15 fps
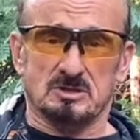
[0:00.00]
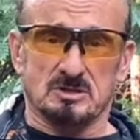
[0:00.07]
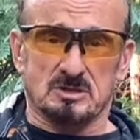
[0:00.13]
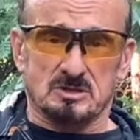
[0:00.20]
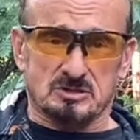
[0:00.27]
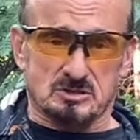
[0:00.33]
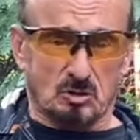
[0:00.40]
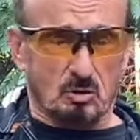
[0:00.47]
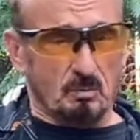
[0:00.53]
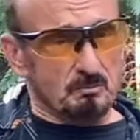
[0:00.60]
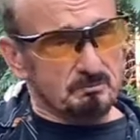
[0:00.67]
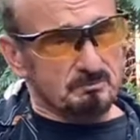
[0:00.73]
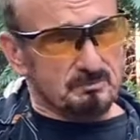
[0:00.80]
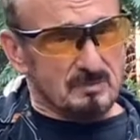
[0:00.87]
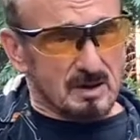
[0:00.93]
So
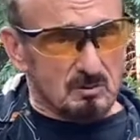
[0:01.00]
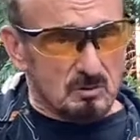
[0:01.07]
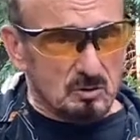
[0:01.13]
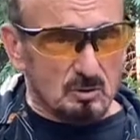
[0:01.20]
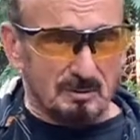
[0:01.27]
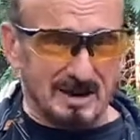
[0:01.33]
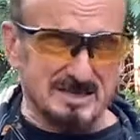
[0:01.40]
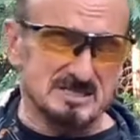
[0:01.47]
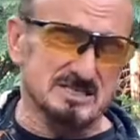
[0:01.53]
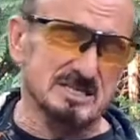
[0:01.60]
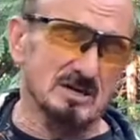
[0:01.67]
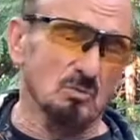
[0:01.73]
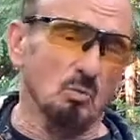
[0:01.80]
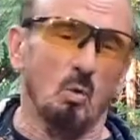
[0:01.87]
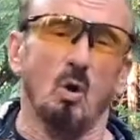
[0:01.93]
you might see
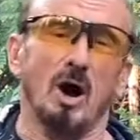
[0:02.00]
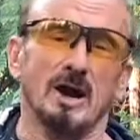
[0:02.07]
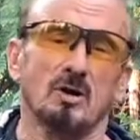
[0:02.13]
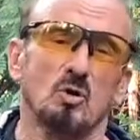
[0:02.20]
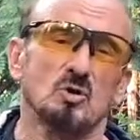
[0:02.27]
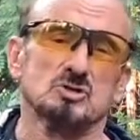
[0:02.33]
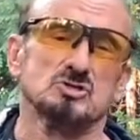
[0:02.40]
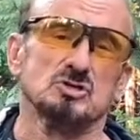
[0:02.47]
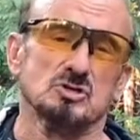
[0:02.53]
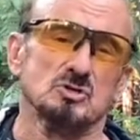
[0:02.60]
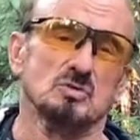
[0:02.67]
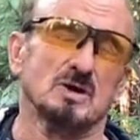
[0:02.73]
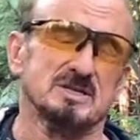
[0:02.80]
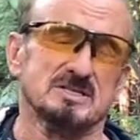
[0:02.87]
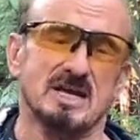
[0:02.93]
1 or 2
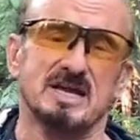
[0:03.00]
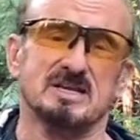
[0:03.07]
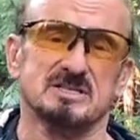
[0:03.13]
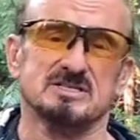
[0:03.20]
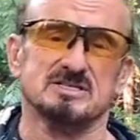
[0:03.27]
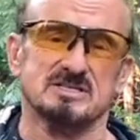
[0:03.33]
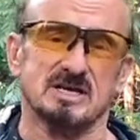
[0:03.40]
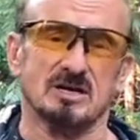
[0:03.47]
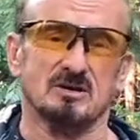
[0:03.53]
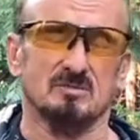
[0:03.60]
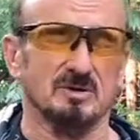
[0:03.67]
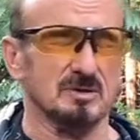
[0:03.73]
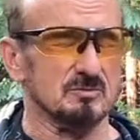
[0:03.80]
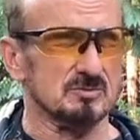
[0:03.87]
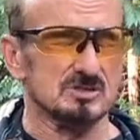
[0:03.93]
attendants there, but
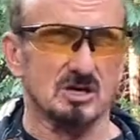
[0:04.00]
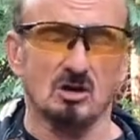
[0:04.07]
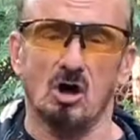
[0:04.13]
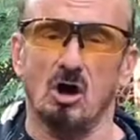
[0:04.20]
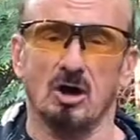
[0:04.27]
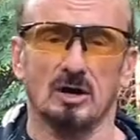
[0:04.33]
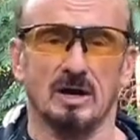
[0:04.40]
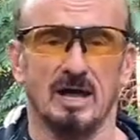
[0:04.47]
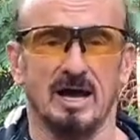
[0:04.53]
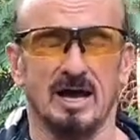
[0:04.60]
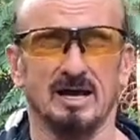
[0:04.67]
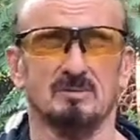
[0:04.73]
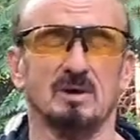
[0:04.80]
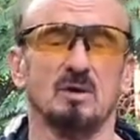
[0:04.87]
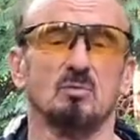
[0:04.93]
it was a long line.
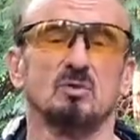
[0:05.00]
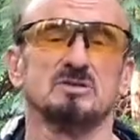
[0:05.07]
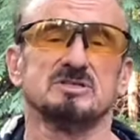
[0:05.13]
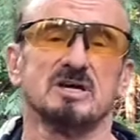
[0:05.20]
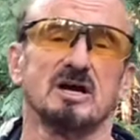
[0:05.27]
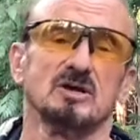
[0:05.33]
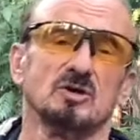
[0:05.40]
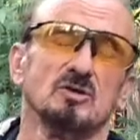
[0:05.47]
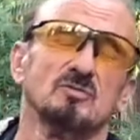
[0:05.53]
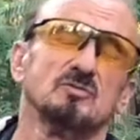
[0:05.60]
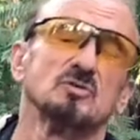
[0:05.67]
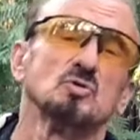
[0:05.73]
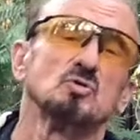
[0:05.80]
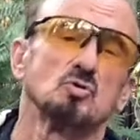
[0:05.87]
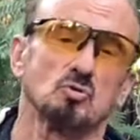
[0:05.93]
I will tell you, if
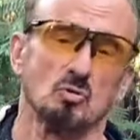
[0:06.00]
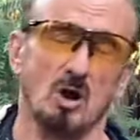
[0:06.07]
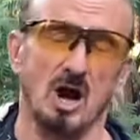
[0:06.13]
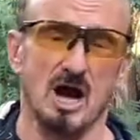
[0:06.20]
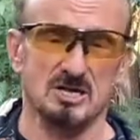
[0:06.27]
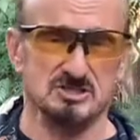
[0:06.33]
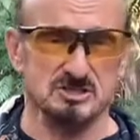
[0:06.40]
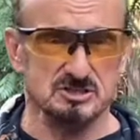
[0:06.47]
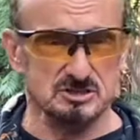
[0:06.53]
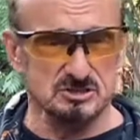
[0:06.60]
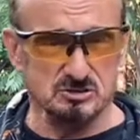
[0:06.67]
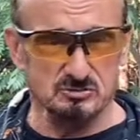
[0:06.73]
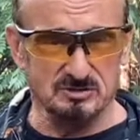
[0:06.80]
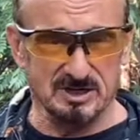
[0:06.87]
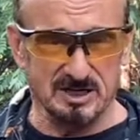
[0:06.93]
you cross the
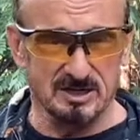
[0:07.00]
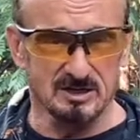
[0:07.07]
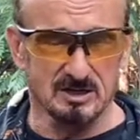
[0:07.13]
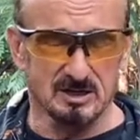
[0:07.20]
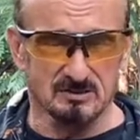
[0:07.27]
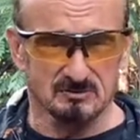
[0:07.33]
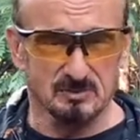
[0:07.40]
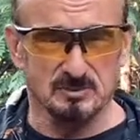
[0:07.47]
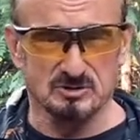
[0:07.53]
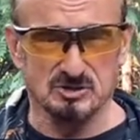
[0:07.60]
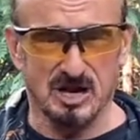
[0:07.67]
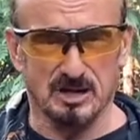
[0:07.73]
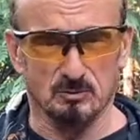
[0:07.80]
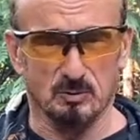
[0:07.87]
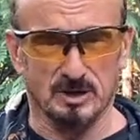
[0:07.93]
street from the
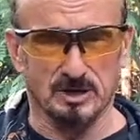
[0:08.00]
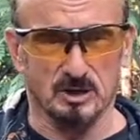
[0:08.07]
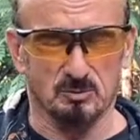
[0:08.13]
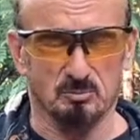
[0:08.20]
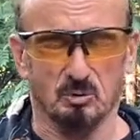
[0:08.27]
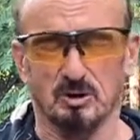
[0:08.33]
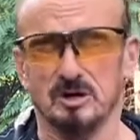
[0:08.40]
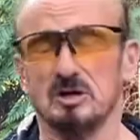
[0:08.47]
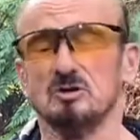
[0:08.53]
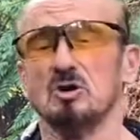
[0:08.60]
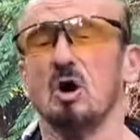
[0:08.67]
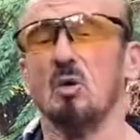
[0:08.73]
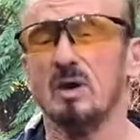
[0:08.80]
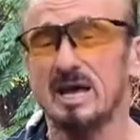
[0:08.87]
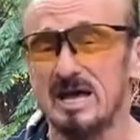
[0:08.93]
John Wayne Airport and
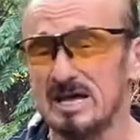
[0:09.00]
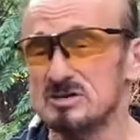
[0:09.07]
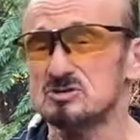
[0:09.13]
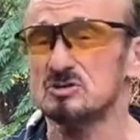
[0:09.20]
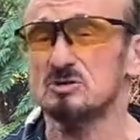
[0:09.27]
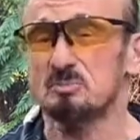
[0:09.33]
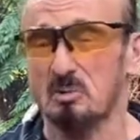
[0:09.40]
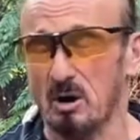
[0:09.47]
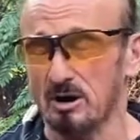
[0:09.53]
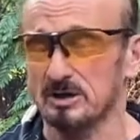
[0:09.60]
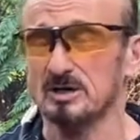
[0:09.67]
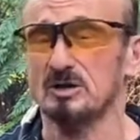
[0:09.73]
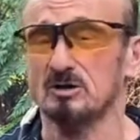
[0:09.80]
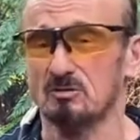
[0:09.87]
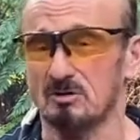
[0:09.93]
go into the
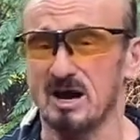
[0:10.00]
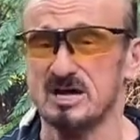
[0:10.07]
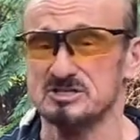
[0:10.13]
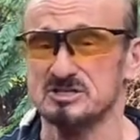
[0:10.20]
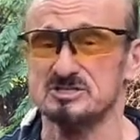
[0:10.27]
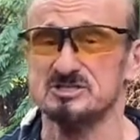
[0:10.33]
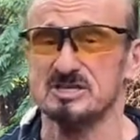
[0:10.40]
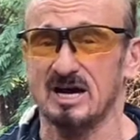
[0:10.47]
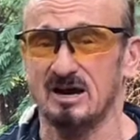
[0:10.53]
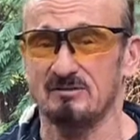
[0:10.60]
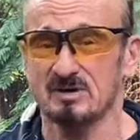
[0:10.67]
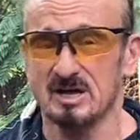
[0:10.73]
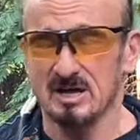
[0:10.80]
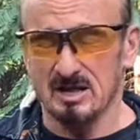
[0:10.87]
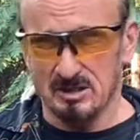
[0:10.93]
parking garage itself,
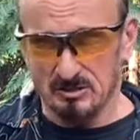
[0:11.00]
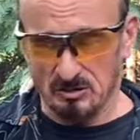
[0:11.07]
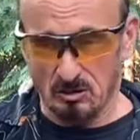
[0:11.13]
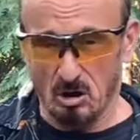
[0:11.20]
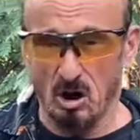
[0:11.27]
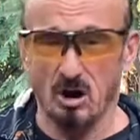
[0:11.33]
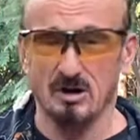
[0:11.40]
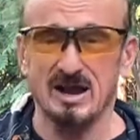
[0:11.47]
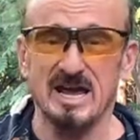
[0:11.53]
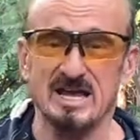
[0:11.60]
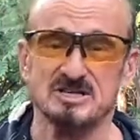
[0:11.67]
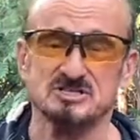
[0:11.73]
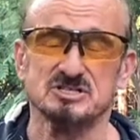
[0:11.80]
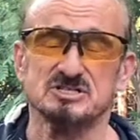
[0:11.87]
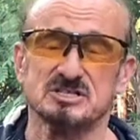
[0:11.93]
there are
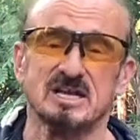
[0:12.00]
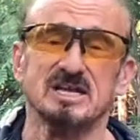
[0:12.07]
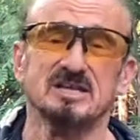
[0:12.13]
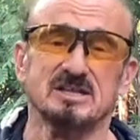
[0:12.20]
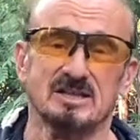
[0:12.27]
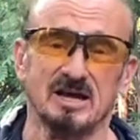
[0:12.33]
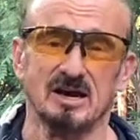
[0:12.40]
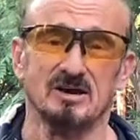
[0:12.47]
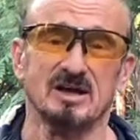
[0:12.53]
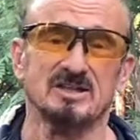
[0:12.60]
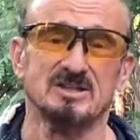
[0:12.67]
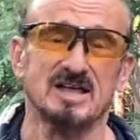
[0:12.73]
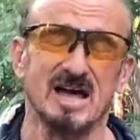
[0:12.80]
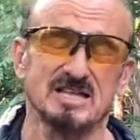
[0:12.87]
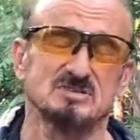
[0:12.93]
agents in there, and
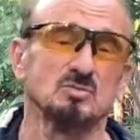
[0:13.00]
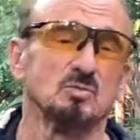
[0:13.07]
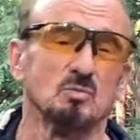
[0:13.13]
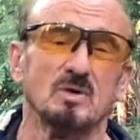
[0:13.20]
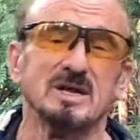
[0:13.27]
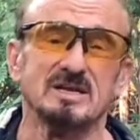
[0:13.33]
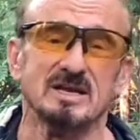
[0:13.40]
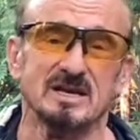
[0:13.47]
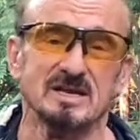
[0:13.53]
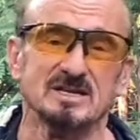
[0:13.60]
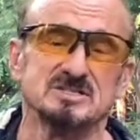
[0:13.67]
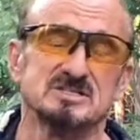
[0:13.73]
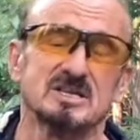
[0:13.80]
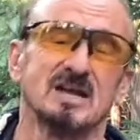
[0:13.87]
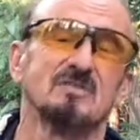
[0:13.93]
that's what we did.
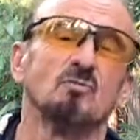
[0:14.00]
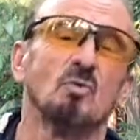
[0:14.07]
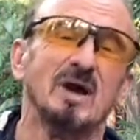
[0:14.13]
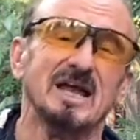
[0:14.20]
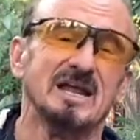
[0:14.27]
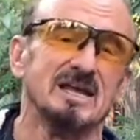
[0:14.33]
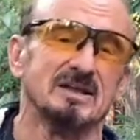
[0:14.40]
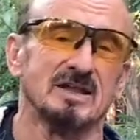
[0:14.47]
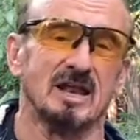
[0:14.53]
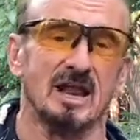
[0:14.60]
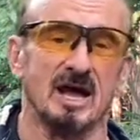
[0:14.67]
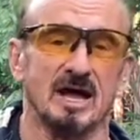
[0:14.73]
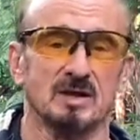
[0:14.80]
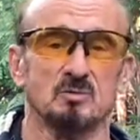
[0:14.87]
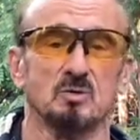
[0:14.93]
Instead of waiting in the
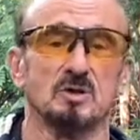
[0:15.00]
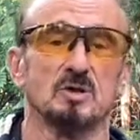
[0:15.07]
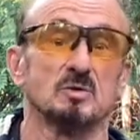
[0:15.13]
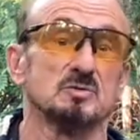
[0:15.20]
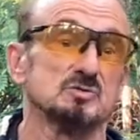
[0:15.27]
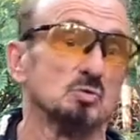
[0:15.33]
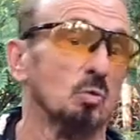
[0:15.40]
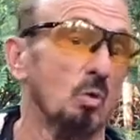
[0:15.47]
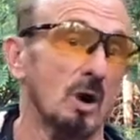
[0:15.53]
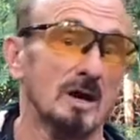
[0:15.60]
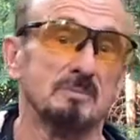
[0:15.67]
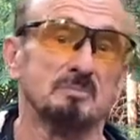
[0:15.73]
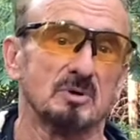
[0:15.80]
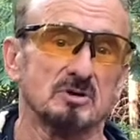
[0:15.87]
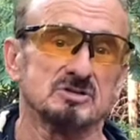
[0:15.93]
line where there was one
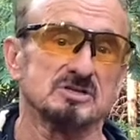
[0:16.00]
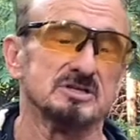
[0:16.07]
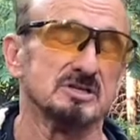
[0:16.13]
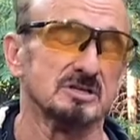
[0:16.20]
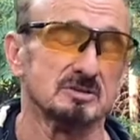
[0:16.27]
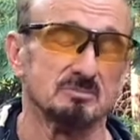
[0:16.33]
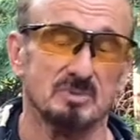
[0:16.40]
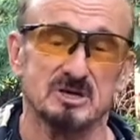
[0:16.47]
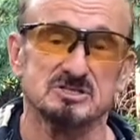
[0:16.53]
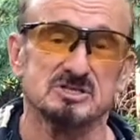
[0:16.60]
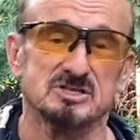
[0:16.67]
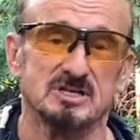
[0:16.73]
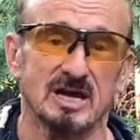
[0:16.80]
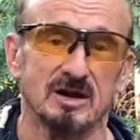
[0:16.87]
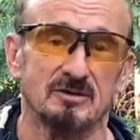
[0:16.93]
person at the budget
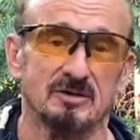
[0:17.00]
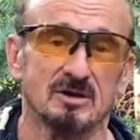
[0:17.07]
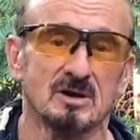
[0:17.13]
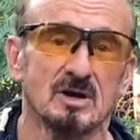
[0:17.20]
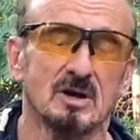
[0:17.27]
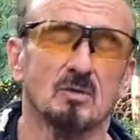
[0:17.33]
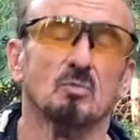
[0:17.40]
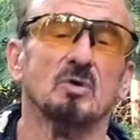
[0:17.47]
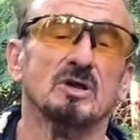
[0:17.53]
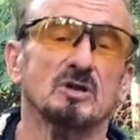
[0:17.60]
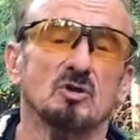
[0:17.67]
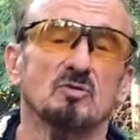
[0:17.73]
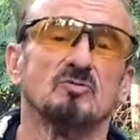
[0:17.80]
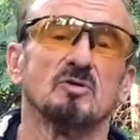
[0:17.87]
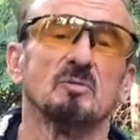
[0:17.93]
counter, we
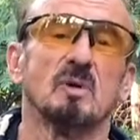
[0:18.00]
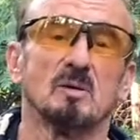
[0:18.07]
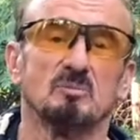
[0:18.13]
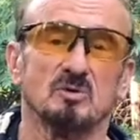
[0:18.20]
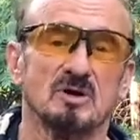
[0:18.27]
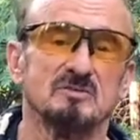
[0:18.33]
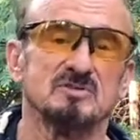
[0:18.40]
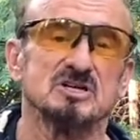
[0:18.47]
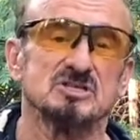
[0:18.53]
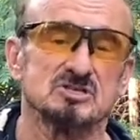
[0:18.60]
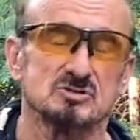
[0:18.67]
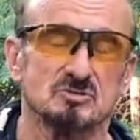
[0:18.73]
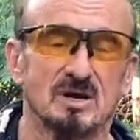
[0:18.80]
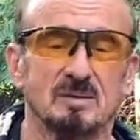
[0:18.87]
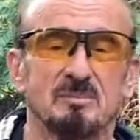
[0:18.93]
knew from our previous
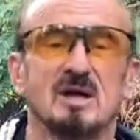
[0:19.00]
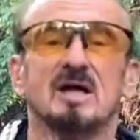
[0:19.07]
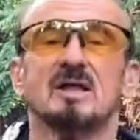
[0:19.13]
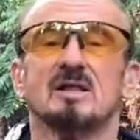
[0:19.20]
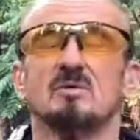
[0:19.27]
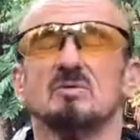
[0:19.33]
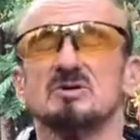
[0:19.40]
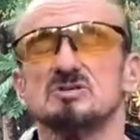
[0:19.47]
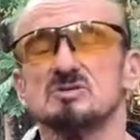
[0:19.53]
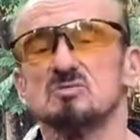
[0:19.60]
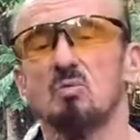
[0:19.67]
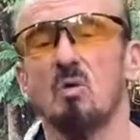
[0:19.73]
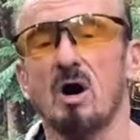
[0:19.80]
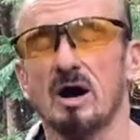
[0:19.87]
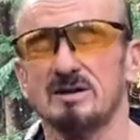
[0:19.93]
trip that we just
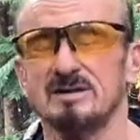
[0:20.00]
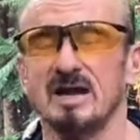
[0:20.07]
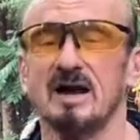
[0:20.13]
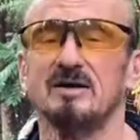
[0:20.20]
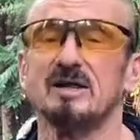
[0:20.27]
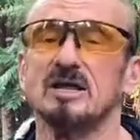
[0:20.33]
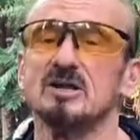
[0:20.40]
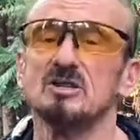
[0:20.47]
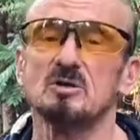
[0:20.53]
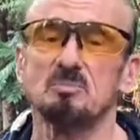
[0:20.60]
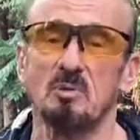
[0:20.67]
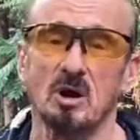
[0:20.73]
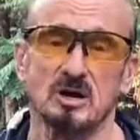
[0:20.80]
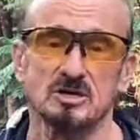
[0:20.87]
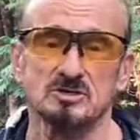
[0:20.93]
walked down into the
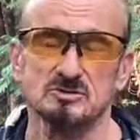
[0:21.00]
parking